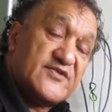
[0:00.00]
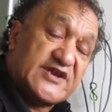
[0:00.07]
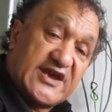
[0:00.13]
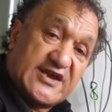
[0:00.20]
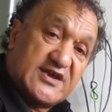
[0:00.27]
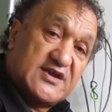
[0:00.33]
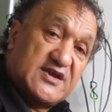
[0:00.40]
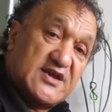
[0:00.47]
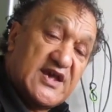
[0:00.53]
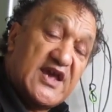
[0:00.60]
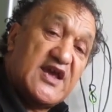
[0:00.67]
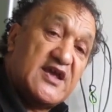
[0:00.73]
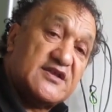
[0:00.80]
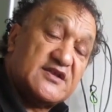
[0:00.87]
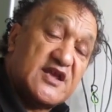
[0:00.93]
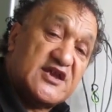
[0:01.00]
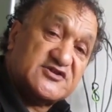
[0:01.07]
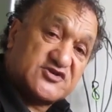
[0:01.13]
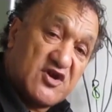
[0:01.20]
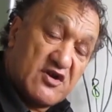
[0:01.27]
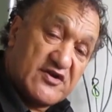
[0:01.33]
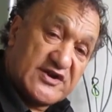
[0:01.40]
king, and
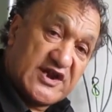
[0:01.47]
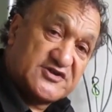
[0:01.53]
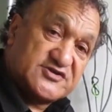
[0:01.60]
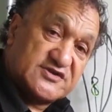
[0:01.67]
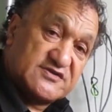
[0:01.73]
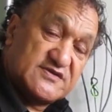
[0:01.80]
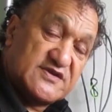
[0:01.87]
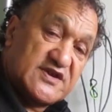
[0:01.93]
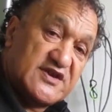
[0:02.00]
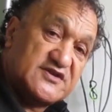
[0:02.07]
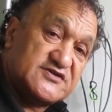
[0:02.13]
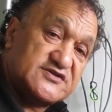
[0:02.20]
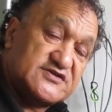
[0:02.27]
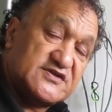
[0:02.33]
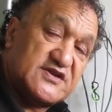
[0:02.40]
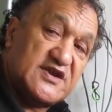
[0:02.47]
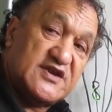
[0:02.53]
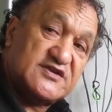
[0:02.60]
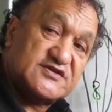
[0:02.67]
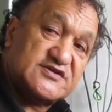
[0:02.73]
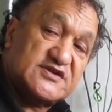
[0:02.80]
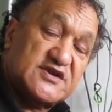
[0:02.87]
his coronation was
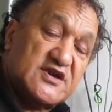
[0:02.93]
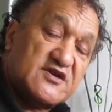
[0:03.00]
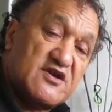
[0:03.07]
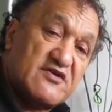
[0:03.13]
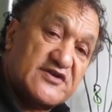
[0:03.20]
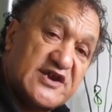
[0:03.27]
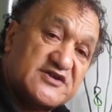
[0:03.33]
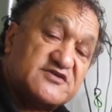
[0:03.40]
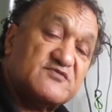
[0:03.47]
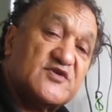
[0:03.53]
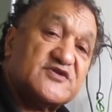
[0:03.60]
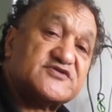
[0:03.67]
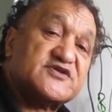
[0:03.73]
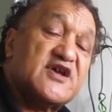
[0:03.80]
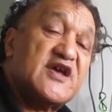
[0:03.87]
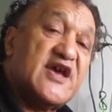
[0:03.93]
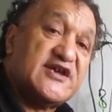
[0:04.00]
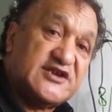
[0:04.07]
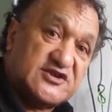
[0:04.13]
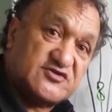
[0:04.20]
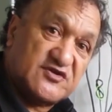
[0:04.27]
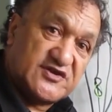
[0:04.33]

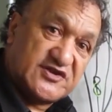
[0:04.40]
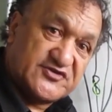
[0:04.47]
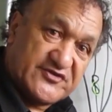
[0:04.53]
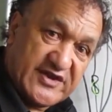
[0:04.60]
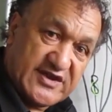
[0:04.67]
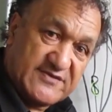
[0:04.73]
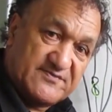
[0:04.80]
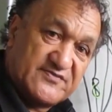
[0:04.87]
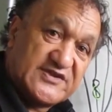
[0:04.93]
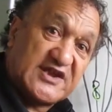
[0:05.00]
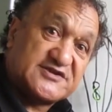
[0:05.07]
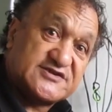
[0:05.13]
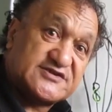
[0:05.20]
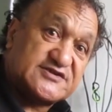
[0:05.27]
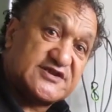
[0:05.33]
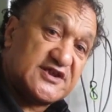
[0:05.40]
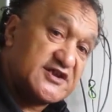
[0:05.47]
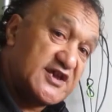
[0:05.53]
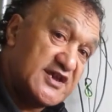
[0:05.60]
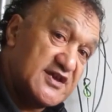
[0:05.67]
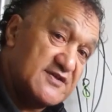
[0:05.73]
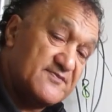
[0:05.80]
1823. That's the
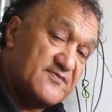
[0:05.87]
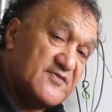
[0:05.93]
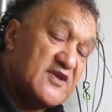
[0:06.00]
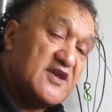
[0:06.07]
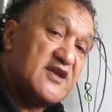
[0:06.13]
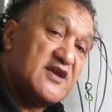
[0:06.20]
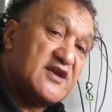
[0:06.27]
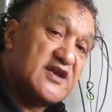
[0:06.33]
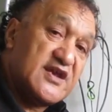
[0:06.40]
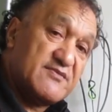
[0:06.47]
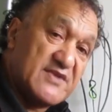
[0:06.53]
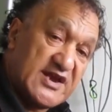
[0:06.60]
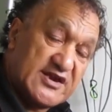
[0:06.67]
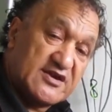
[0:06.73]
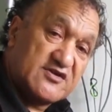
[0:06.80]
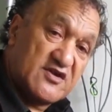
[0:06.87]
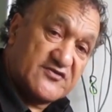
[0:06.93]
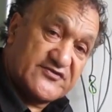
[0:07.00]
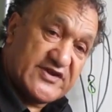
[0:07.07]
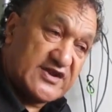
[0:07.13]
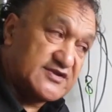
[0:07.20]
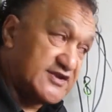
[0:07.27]
year he made a
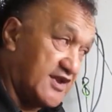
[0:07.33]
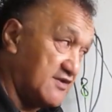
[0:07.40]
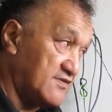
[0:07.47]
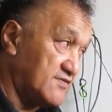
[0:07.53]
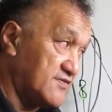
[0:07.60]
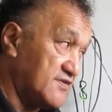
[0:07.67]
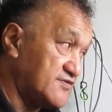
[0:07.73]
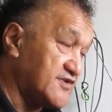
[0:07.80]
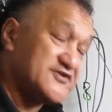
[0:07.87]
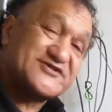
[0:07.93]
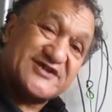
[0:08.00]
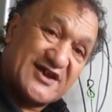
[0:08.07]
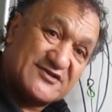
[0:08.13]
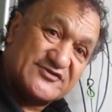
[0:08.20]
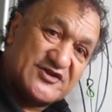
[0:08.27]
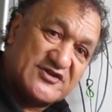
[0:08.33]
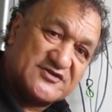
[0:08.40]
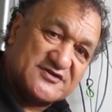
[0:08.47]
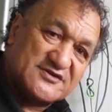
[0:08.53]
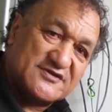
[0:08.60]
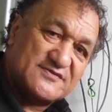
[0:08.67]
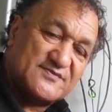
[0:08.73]
contract deal to sell
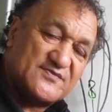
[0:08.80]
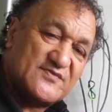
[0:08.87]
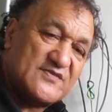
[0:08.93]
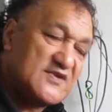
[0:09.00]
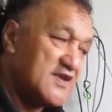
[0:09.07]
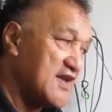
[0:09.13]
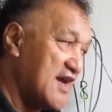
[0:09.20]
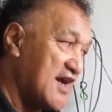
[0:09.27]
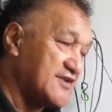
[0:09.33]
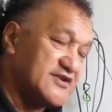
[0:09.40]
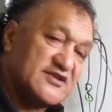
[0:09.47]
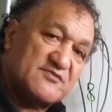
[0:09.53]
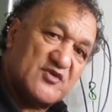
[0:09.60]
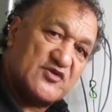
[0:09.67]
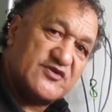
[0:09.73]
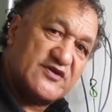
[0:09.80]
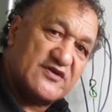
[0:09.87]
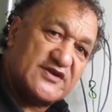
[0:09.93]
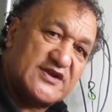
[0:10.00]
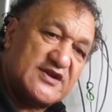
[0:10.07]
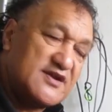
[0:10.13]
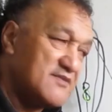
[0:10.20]
New Zealand under the
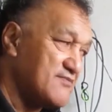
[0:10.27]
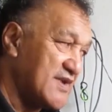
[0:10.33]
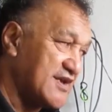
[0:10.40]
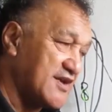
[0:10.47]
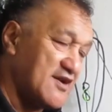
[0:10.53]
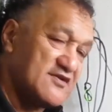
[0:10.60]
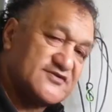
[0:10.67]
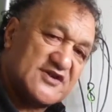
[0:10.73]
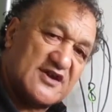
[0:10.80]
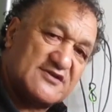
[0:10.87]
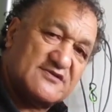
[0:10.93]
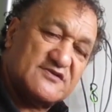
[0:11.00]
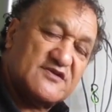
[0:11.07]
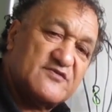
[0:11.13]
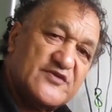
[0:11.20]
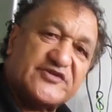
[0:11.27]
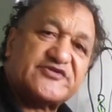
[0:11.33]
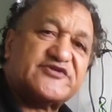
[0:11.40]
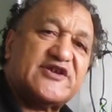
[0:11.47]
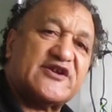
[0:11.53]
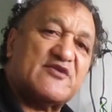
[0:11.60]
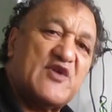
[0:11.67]
Moriori Manukau title
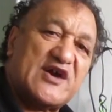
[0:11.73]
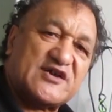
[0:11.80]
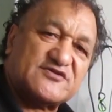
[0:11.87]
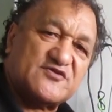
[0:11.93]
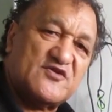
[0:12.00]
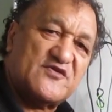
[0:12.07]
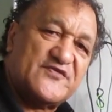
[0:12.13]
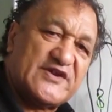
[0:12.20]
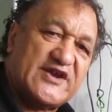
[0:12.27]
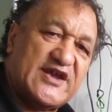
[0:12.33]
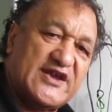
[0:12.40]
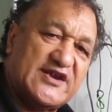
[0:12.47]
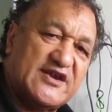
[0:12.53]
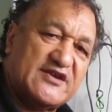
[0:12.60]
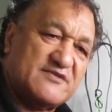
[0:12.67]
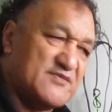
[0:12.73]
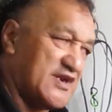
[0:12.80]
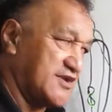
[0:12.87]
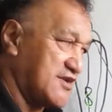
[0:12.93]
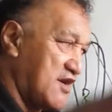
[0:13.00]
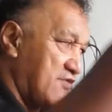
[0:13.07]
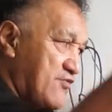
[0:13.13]
with Tera Waikato Wharehere
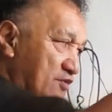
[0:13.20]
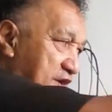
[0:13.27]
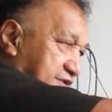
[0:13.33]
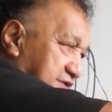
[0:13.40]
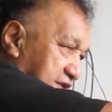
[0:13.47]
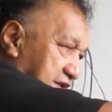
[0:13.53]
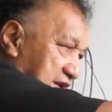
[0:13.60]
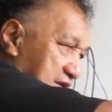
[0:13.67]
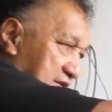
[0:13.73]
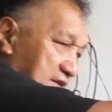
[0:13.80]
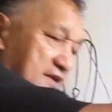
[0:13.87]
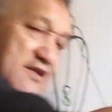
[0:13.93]
Manukau, right here